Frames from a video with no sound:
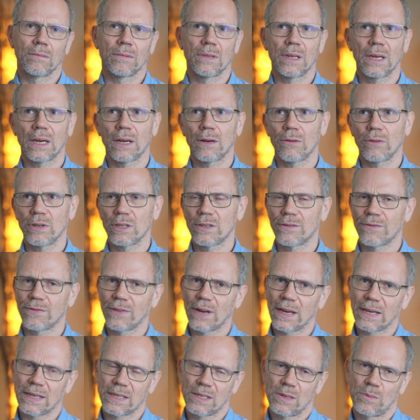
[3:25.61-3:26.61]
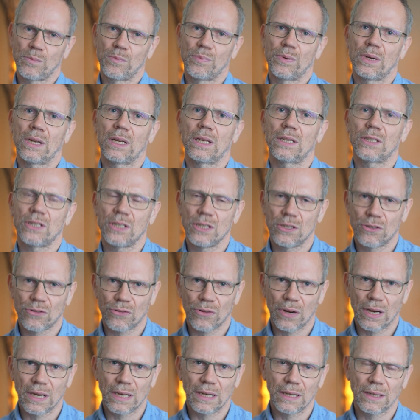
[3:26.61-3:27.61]
There is flexibility
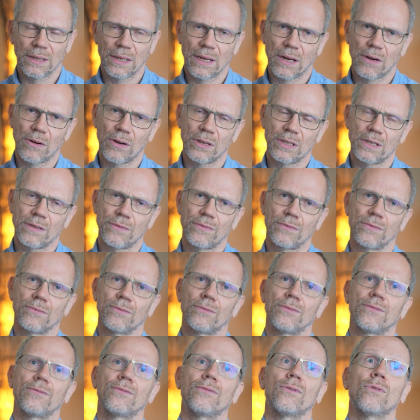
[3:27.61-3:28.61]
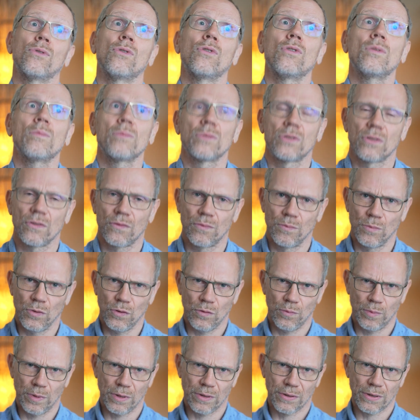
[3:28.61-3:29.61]
training. There are different forms of
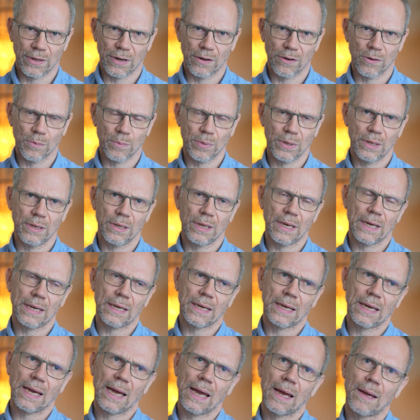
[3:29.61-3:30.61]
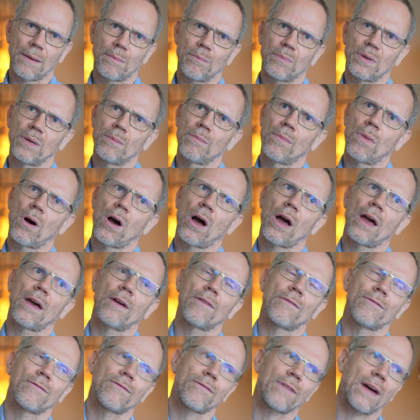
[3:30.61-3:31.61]
movement therapy. There can be
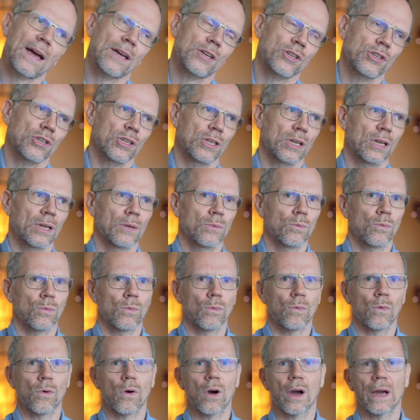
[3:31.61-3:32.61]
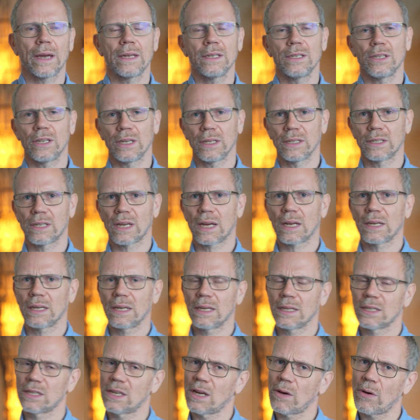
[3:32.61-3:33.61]
myofascial unwinding
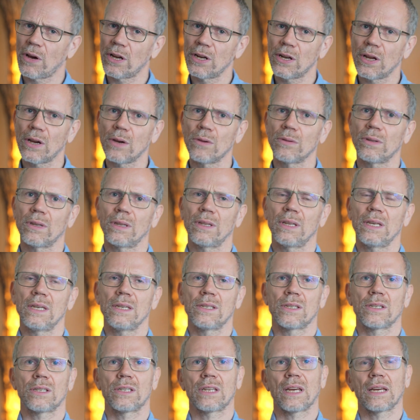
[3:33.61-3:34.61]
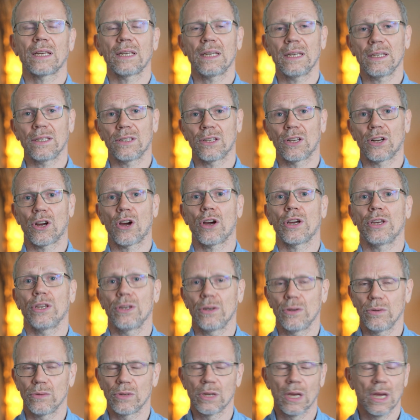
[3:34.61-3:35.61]
techniques. Now, I know that these are techniques that I
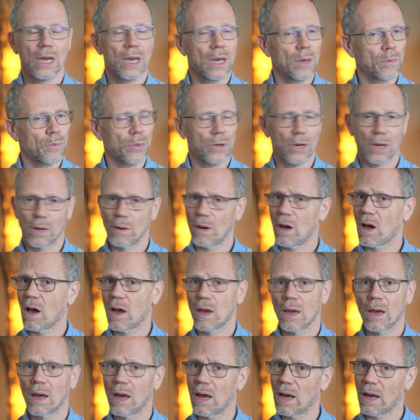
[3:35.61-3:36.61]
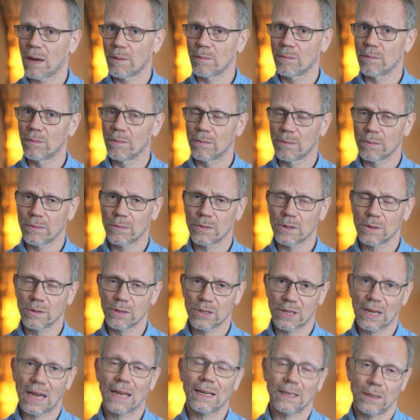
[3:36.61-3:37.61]
use, but I'm
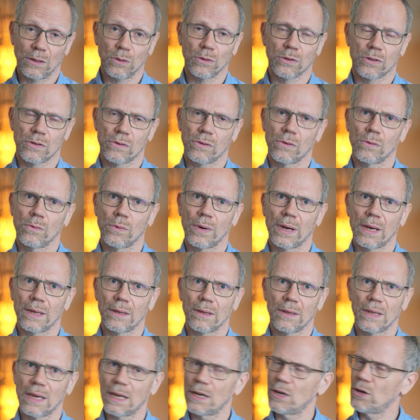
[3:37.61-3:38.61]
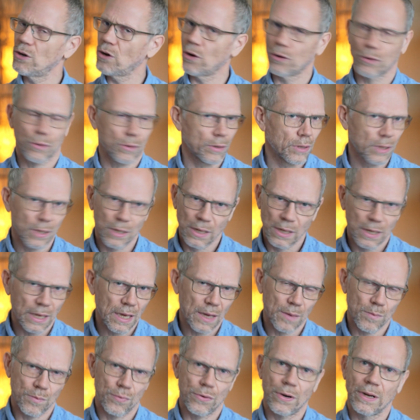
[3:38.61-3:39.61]
sadly also aware that they're not
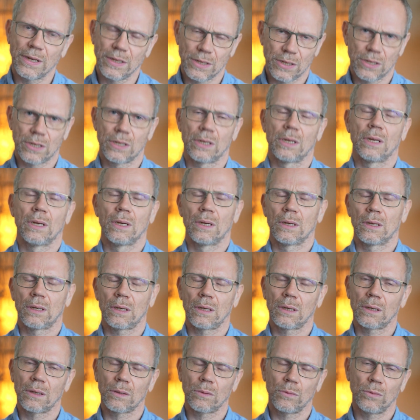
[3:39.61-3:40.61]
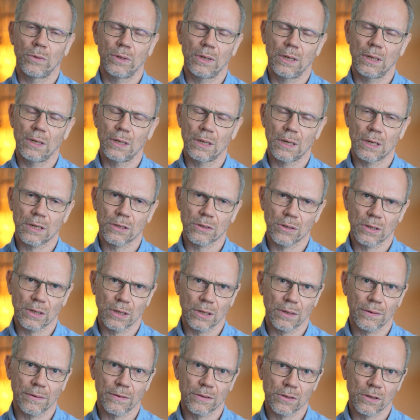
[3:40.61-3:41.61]
embraced within the National
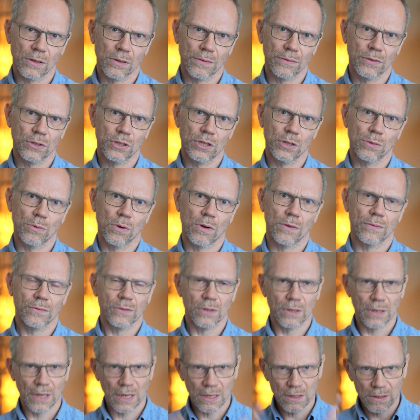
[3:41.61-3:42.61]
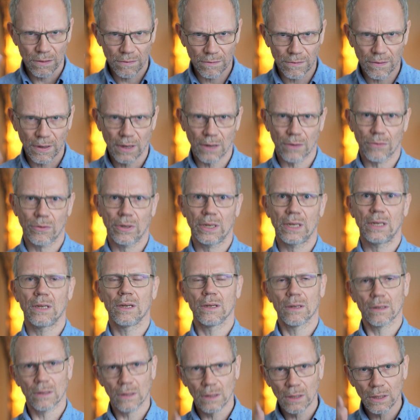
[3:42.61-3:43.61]
Health Service too often. That's a very
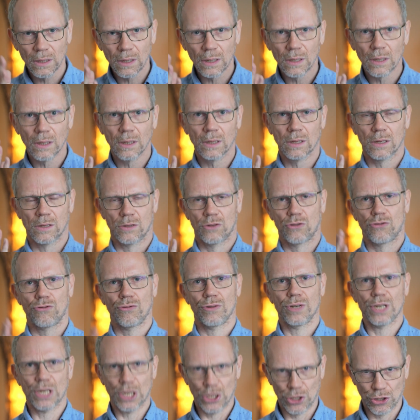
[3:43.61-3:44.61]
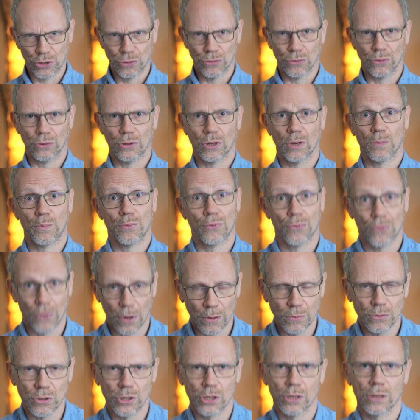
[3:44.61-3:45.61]
traditional
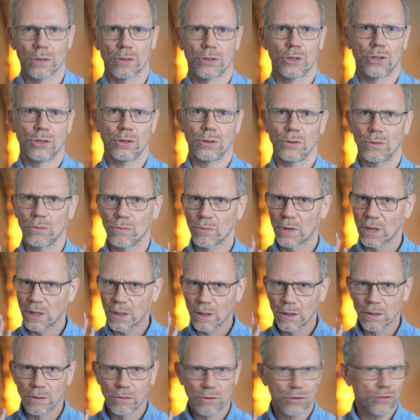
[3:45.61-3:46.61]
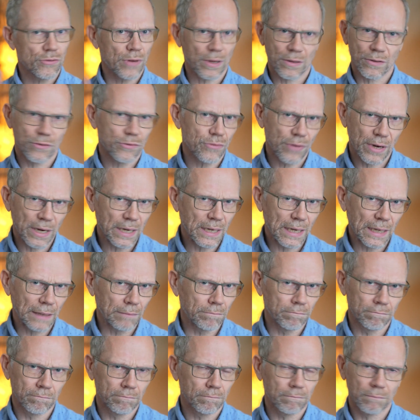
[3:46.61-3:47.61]
approach to strength
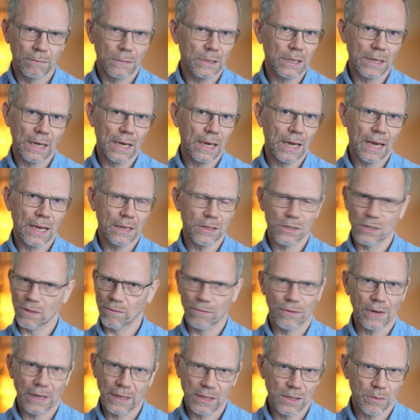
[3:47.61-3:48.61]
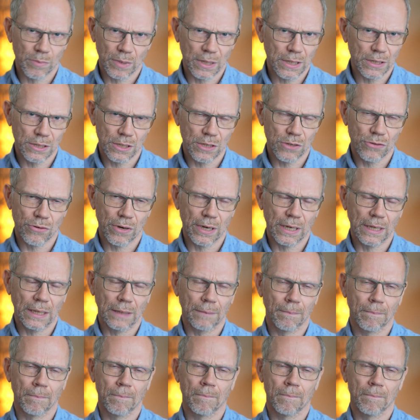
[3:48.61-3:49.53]
training, and some flexibility training.